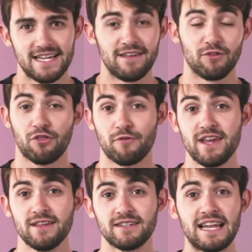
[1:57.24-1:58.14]
Level
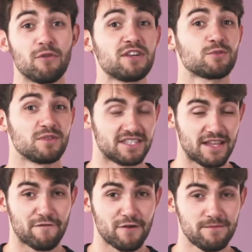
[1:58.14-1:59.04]
3, now this one's
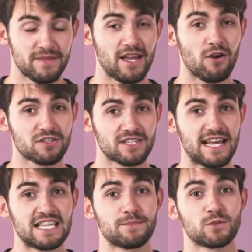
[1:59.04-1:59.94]
different. It
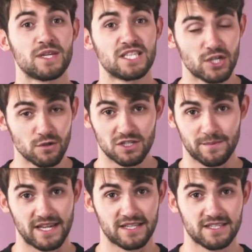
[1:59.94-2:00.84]
oscillates between 2
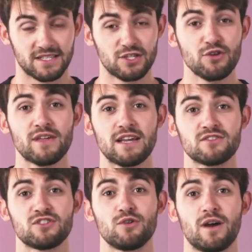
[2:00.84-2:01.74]
speeds,
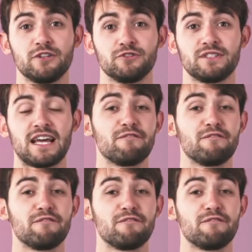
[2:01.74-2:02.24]
2,200 and